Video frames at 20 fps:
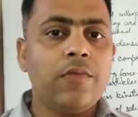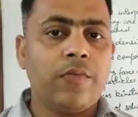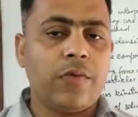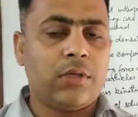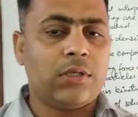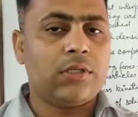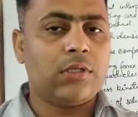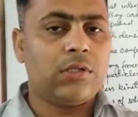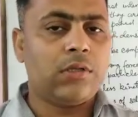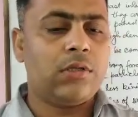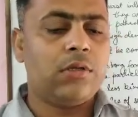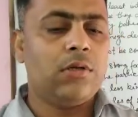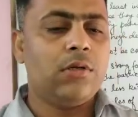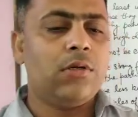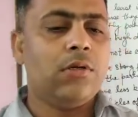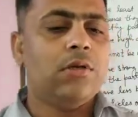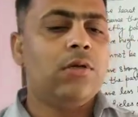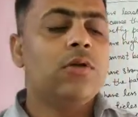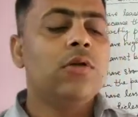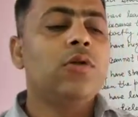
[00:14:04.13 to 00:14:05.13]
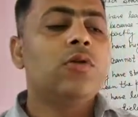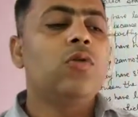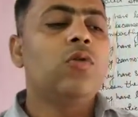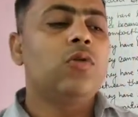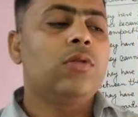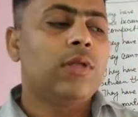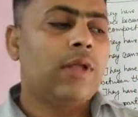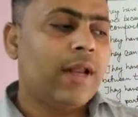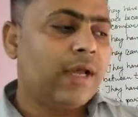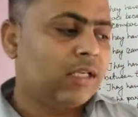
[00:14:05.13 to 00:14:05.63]
fixed. To
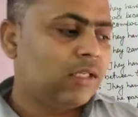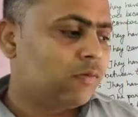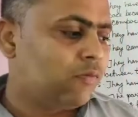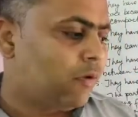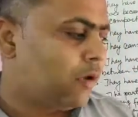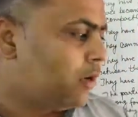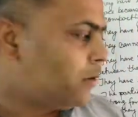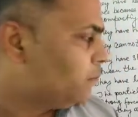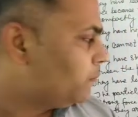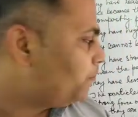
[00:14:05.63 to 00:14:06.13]
the next one,